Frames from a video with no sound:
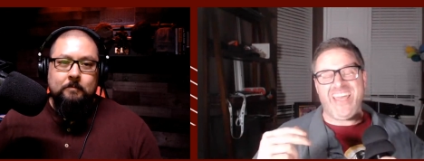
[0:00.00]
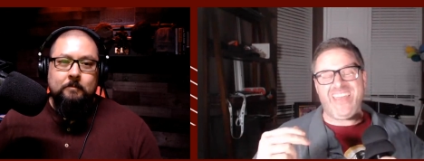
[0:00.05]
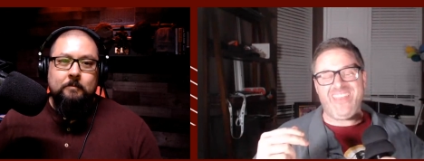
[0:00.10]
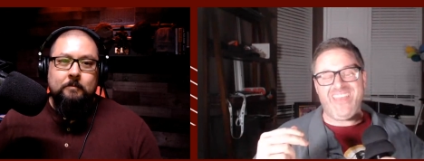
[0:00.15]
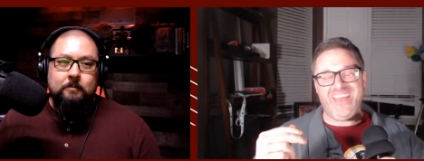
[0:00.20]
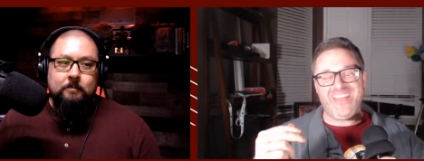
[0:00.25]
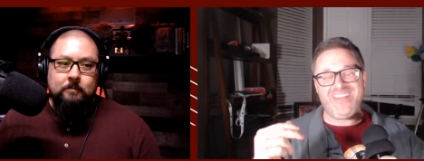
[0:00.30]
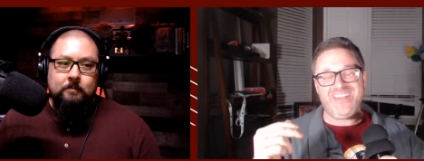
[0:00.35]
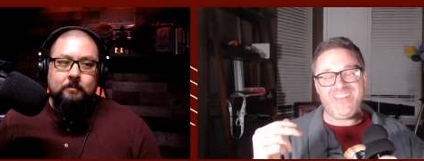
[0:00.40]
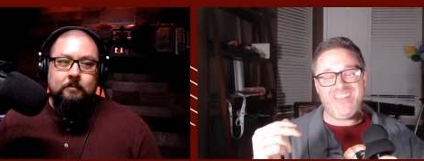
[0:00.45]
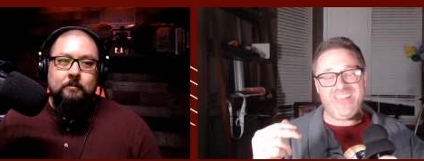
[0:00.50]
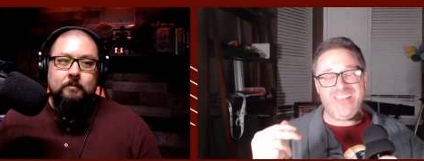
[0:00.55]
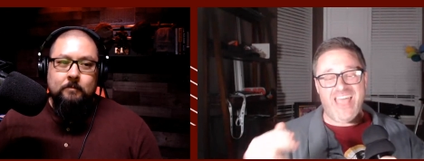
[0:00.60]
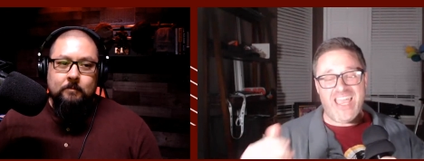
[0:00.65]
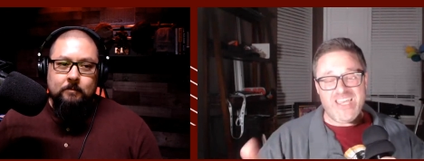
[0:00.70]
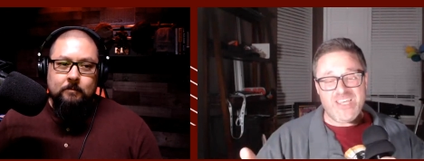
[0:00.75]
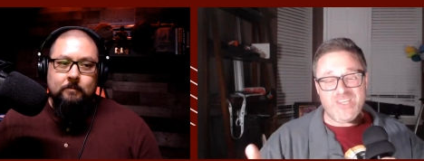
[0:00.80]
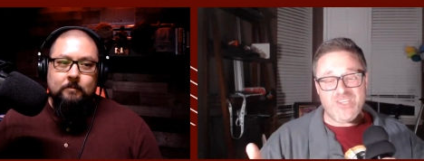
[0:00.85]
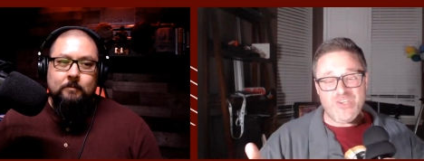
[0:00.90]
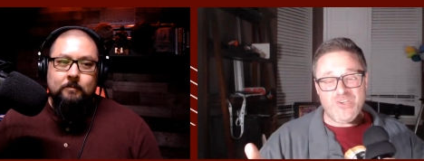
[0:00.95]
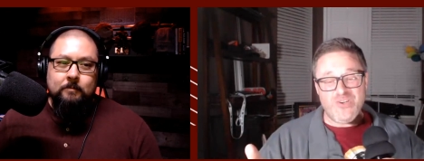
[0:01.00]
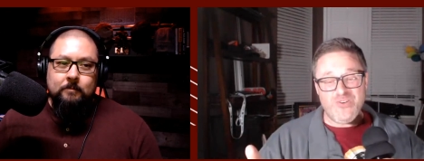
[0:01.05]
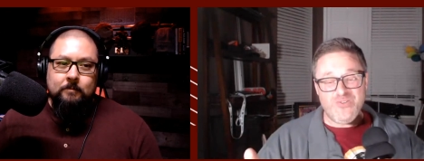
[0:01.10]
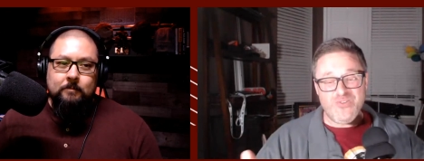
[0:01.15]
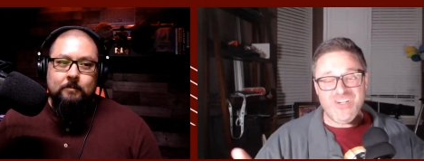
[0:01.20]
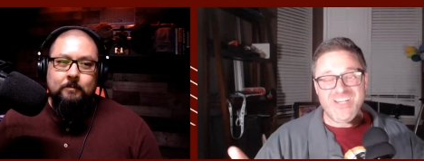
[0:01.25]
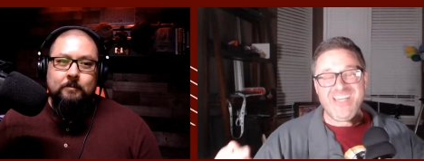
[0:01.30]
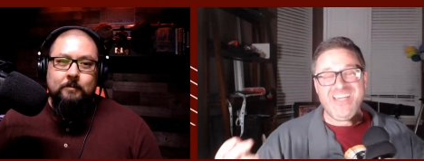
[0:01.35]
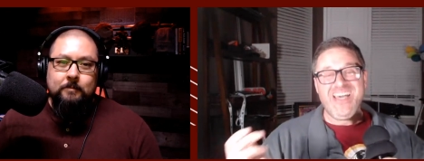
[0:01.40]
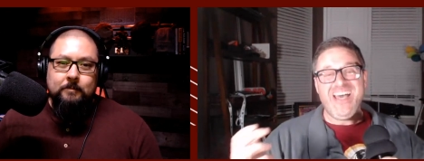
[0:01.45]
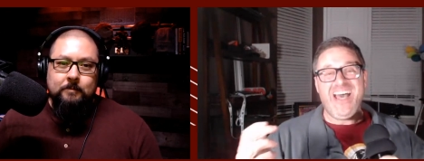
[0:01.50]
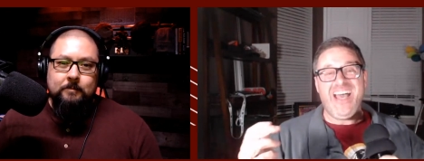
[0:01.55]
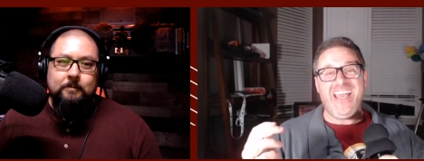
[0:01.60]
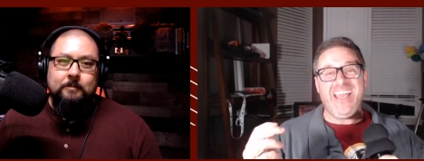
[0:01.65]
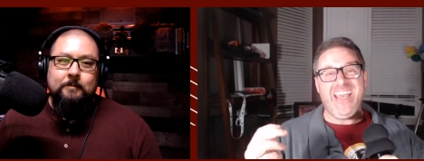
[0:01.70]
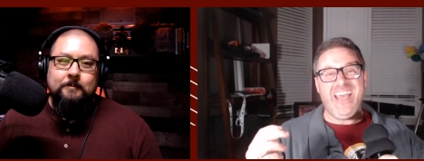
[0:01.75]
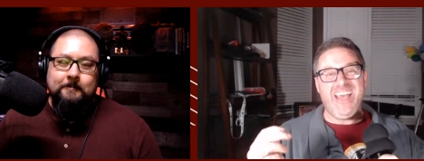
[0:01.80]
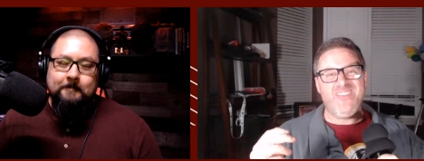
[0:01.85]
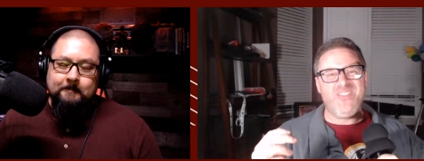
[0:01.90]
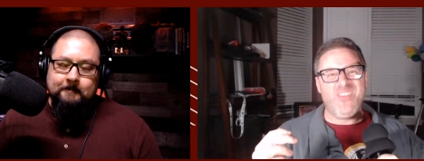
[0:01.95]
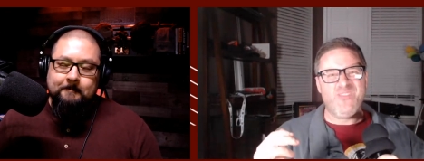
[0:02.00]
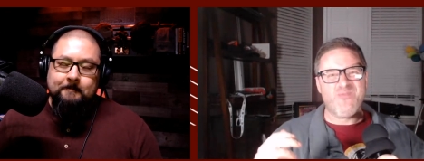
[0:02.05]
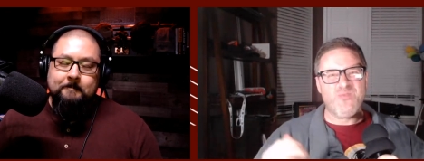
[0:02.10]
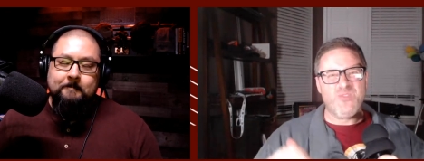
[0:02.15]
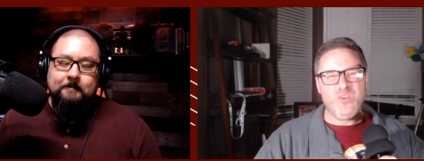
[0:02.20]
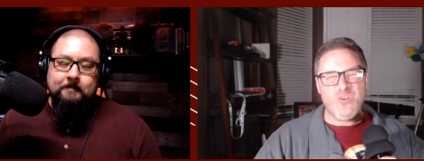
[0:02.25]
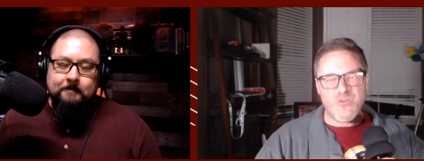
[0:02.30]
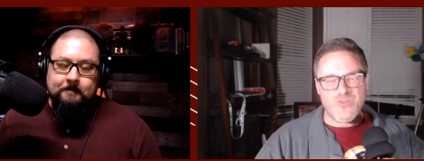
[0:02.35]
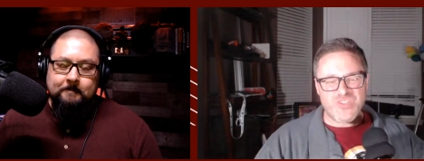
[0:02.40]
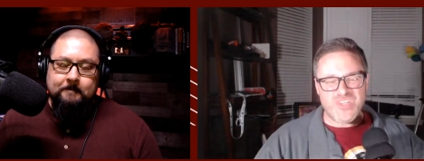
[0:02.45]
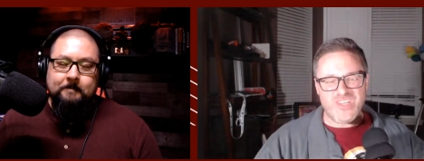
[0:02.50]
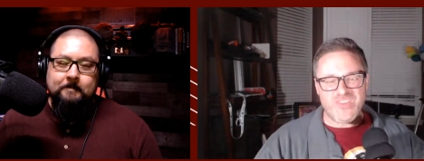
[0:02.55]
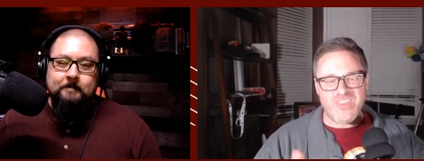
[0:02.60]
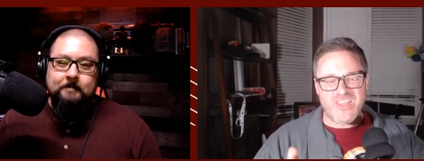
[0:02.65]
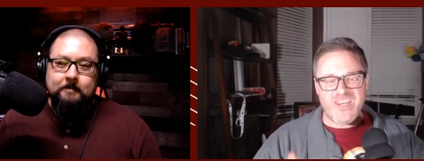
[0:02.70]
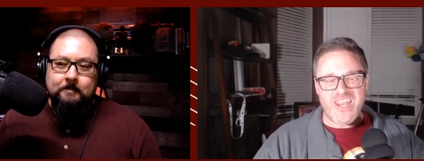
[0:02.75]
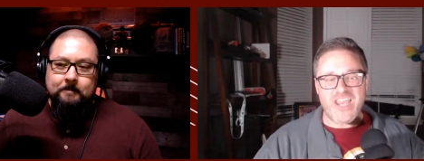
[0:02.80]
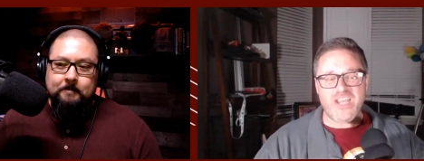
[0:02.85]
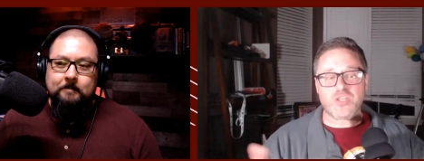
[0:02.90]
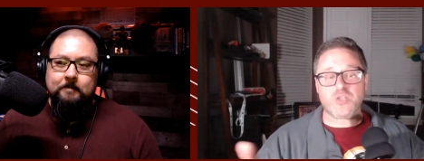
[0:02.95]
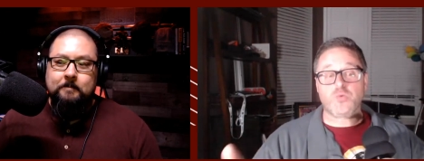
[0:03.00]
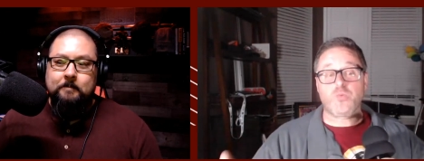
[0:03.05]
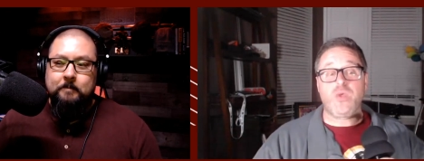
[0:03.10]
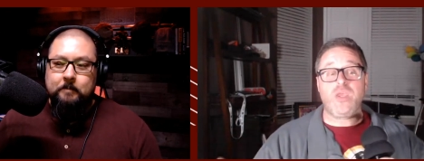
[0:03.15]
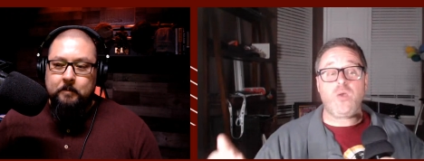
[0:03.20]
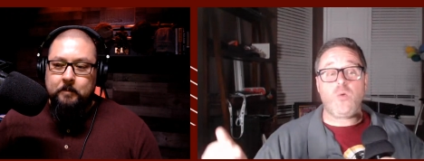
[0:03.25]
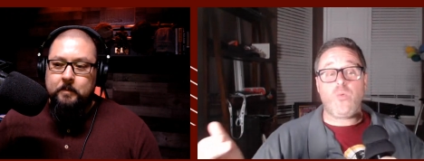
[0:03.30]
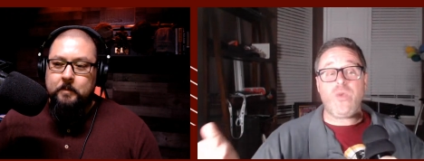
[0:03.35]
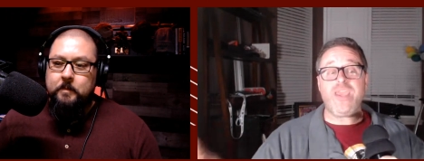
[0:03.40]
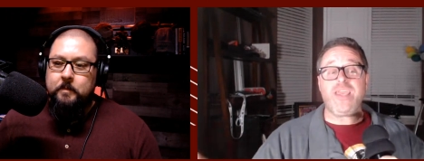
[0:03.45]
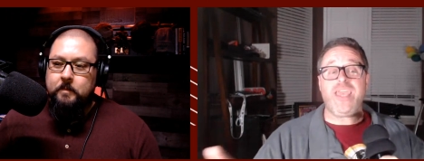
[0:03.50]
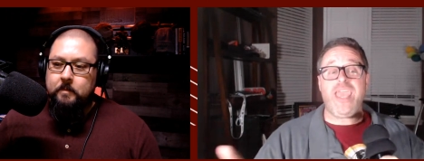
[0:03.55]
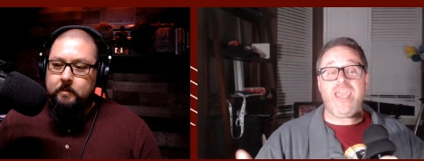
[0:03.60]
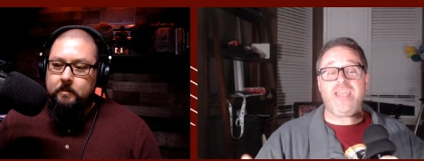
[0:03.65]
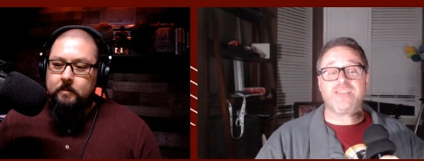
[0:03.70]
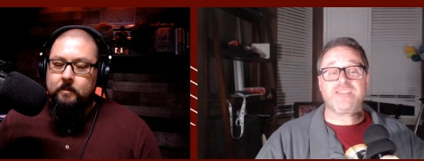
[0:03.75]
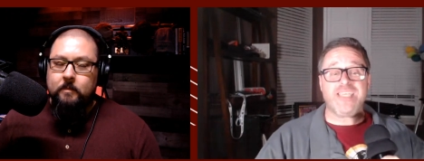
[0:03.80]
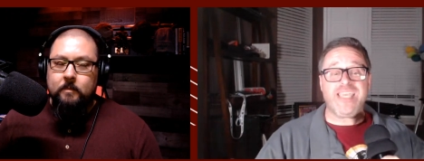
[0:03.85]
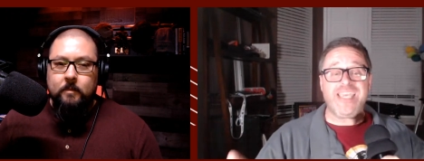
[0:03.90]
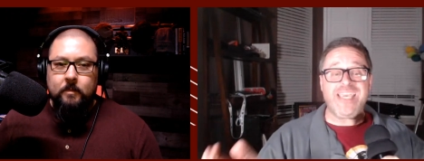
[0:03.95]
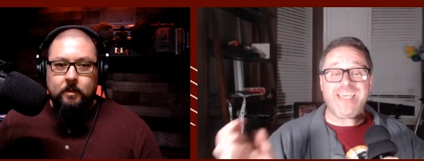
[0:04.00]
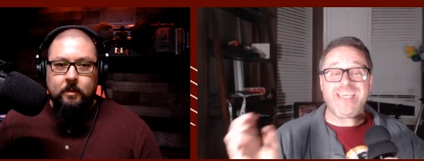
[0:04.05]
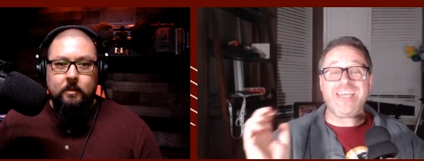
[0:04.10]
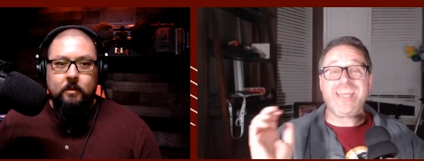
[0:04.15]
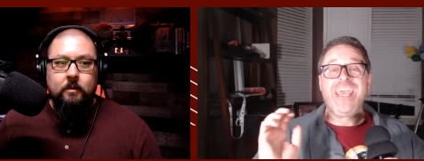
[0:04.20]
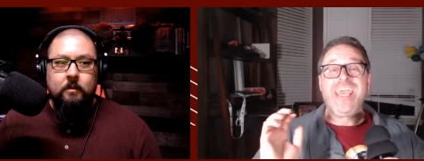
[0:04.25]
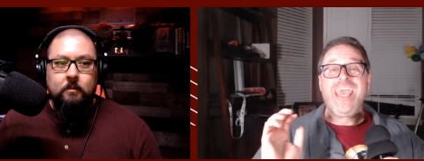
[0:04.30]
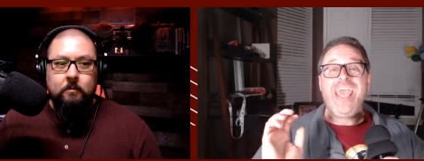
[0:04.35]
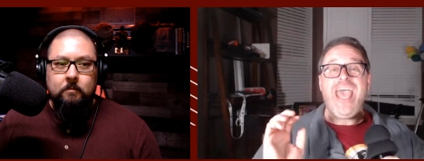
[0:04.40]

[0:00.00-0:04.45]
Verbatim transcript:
Speaker 1: And then, like you, I have them losing the next week, week eighteen,